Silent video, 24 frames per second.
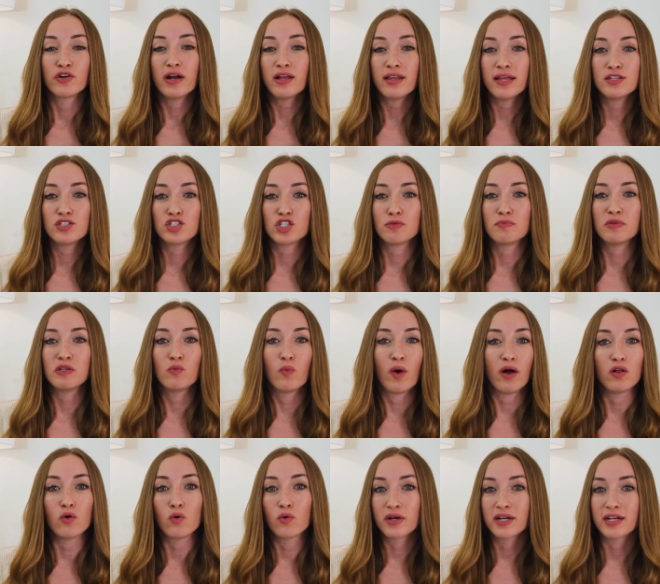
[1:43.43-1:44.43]
Your outline should be
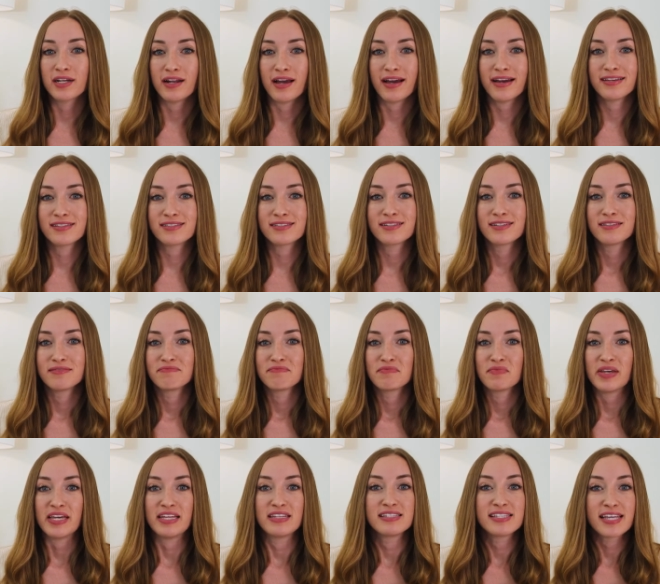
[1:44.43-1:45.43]
well organized
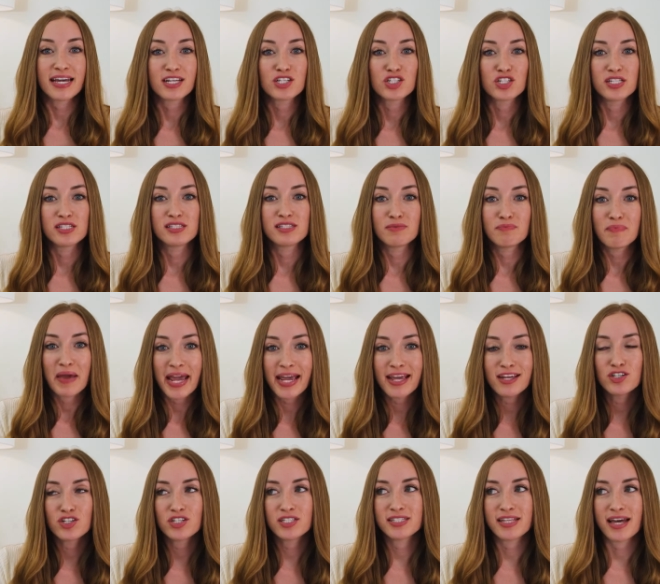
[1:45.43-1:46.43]
in sections and
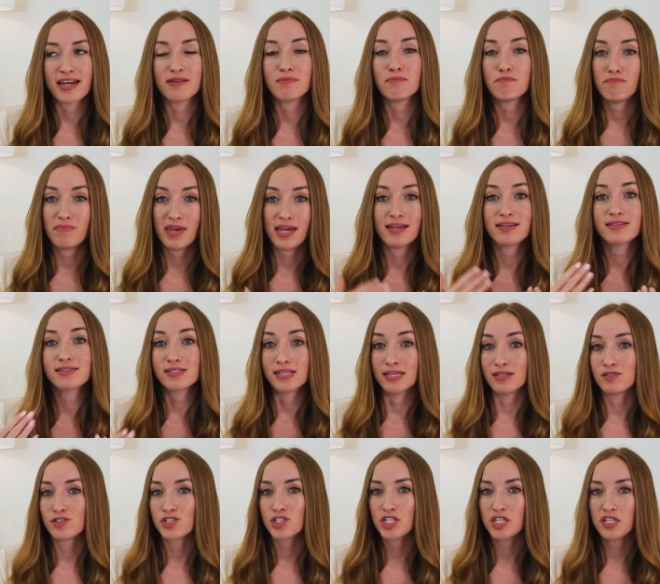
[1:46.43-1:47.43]
pages that make
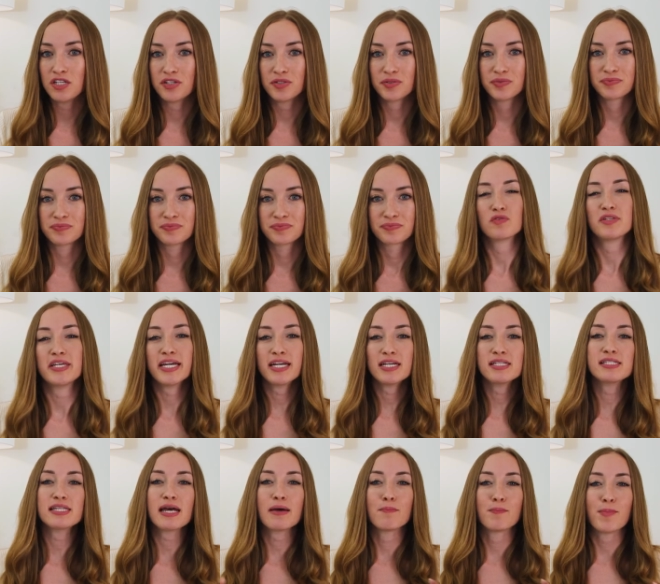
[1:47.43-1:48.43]
sense to you. So take
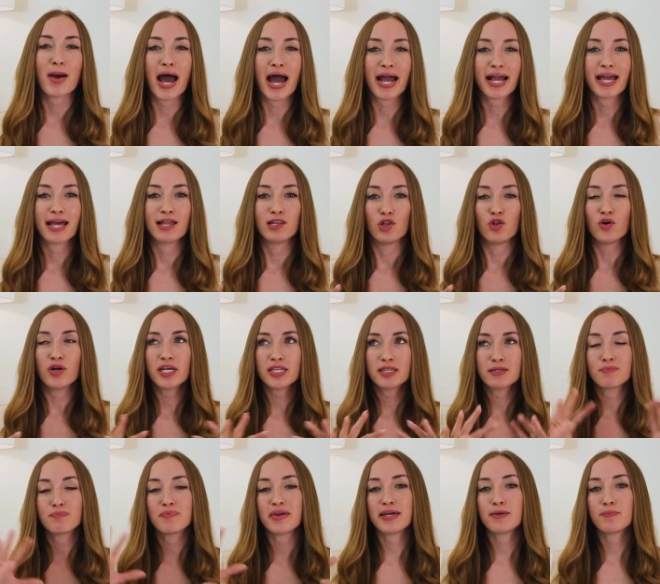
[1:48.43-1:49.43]
a step back and look at
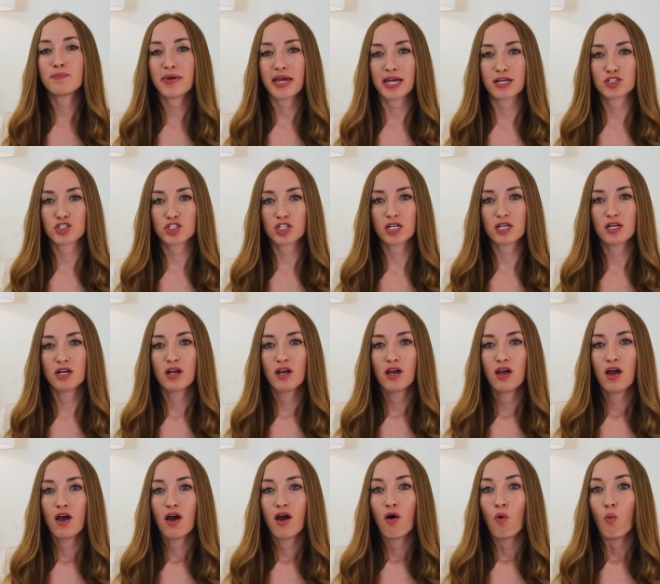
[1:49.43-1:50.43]
the big picture.
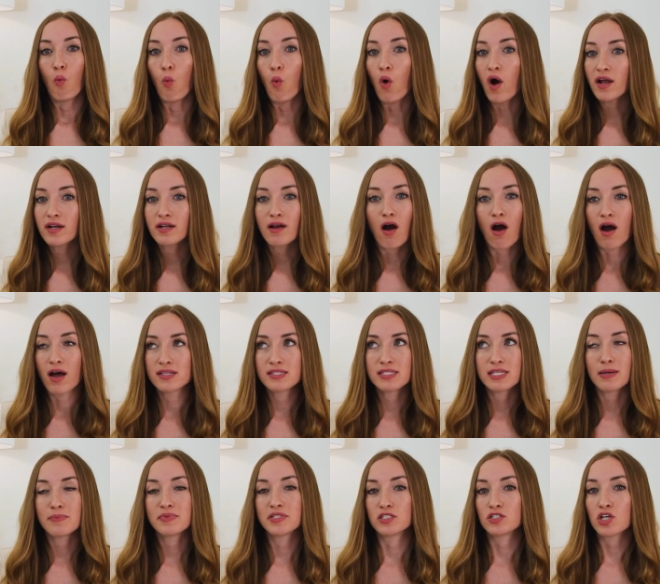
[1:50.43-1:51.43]
What
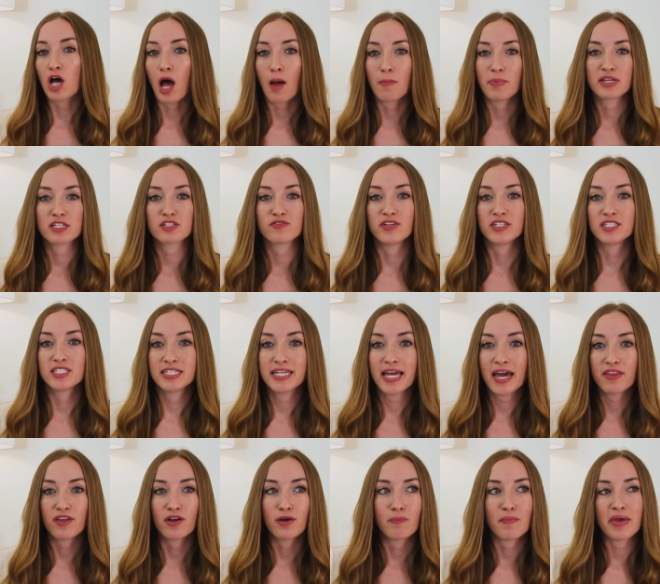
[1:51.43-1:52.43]
concepts and topics fit
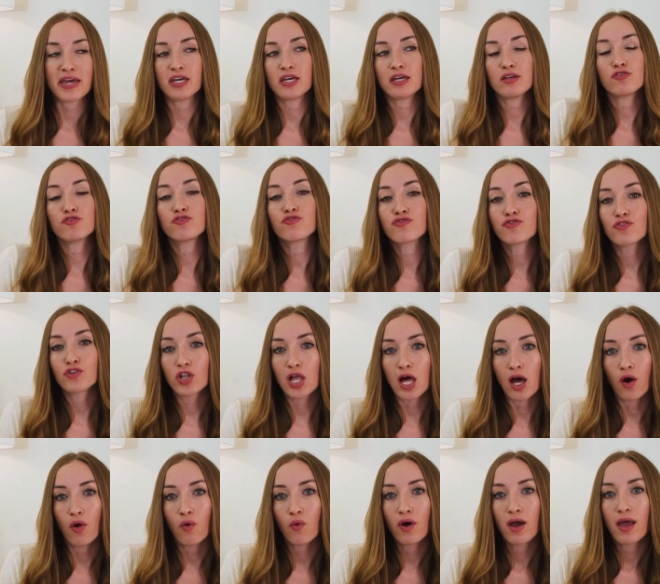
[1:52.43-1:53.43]
together? Make it
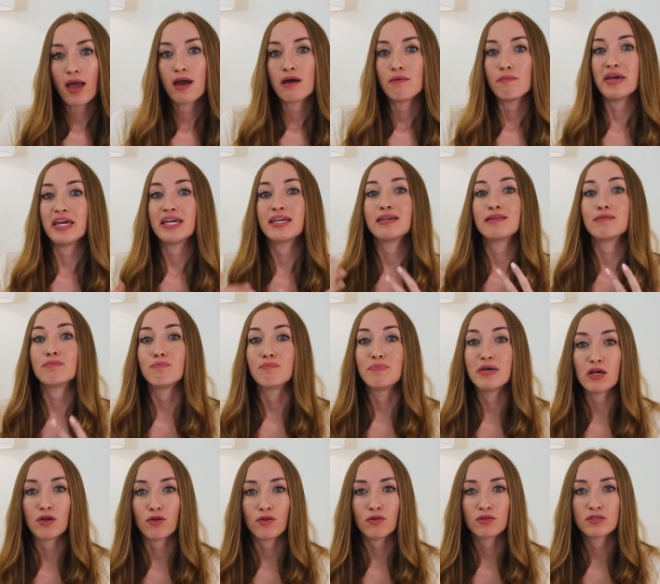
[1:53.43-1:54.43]
flow, make it
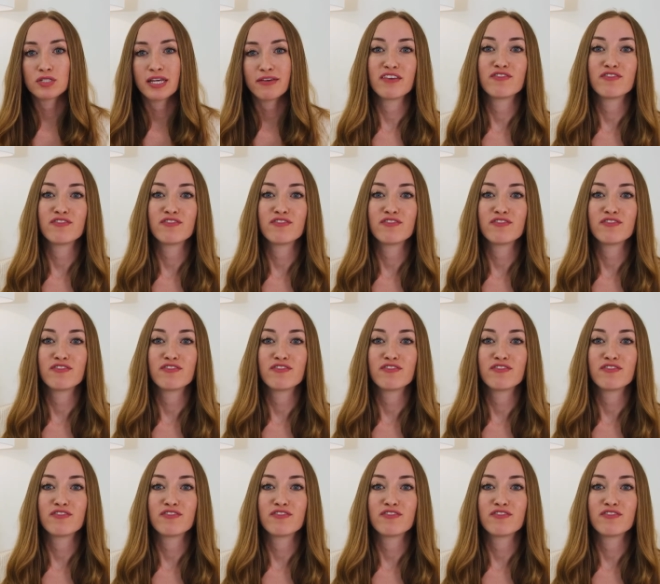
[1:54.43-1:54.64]
build.